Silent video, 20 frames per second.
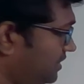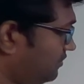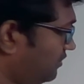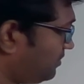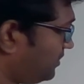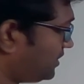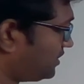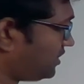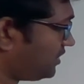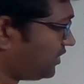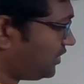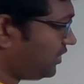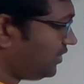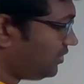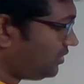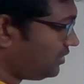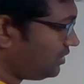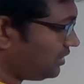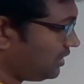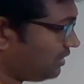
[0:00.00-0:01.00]
information
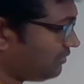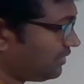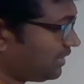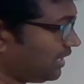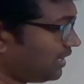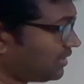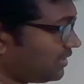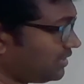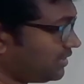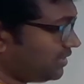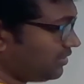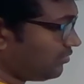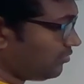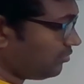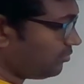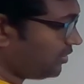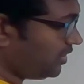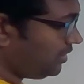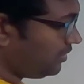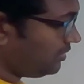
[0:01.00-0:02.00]
here, and we calculate
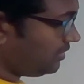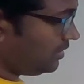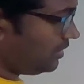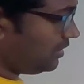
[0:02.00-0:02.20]
entropy.